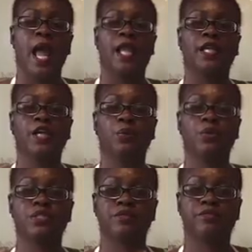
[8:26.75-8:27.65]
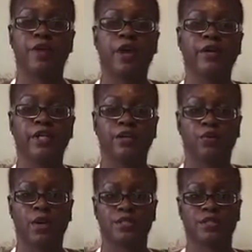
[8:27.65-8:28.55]
And it was very
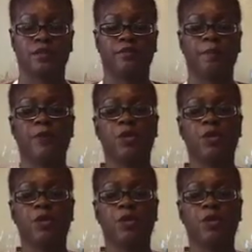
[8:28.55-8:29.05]
aggressive.